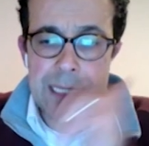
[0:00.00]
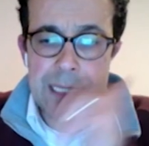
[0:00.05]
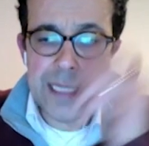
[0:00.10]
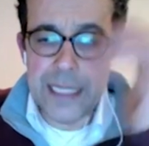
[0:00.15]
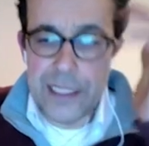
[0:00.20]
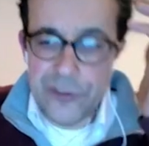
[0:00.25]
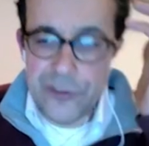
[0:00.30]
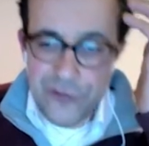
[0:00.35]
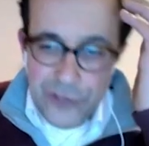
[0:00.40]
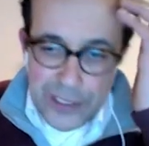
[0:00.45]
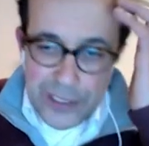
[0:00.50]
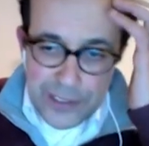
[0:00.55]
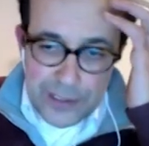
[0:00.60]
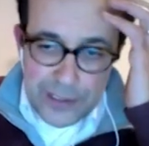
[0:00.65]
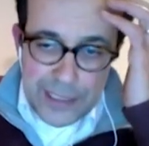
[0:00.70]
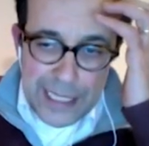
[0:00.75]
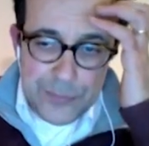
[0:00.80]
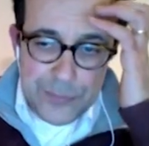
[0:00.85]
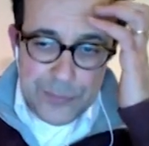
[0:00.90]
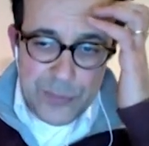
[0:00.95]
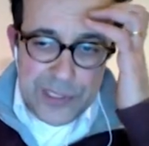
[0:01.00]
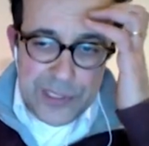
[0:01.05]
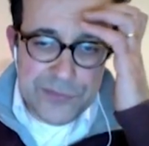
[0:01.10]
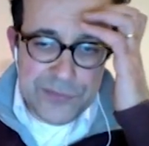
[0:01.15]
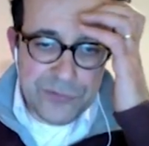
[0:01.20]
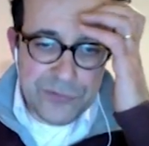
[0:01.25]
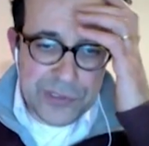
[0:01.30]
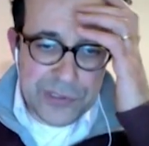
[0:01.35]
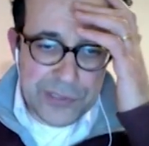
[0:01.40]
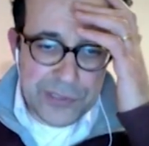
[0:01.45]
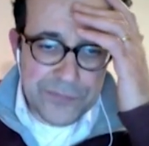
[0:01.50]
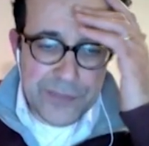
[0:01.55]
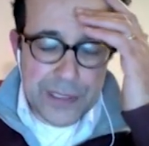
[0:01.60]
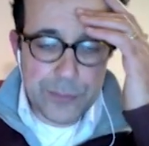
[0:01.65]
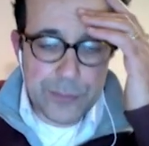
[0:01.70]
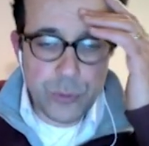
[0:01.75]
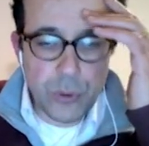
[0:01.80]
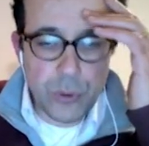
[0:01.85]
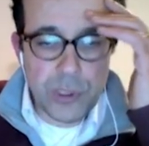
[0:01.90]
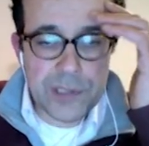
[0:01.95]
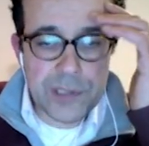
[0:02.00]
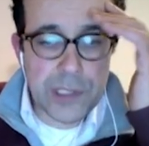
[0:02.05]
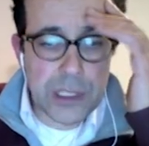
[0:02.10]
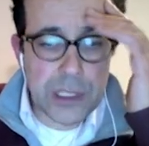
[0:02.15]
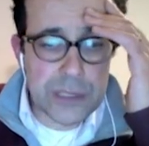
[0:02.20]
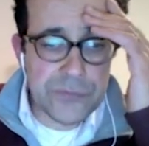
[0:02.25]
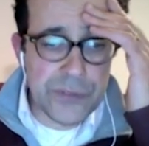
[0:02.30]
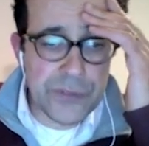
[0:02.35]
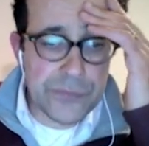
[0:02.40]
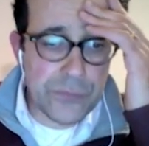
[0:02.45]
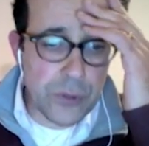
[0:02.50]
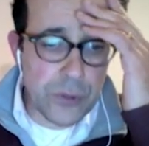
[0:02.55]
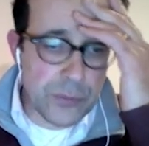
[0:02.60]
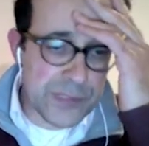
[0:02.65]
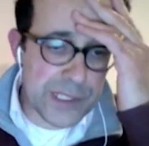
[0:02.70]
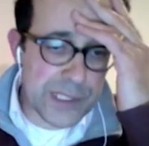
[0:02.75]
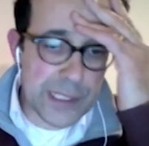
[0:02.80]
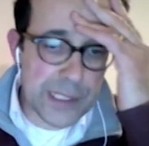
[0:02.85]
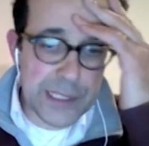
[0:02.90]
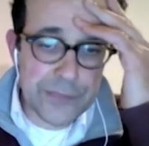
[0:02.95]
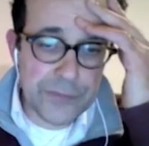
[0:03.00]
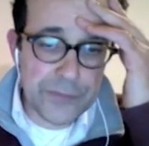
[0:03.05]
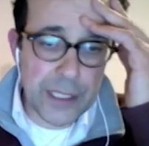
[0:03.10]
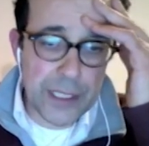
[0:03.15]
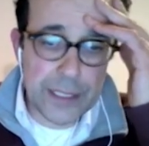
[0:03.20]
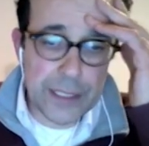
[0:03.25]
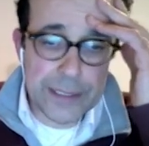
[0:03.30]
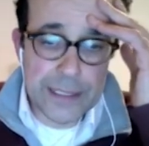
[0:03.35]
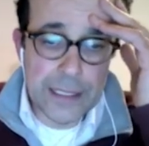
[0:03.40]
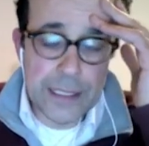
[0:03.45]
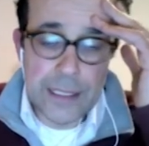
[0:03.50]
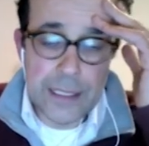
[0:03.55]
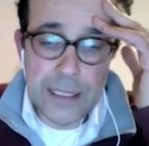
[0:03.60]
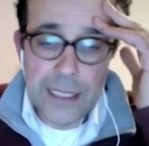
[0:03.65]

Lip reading: initiated administrative and political reforms in Iran.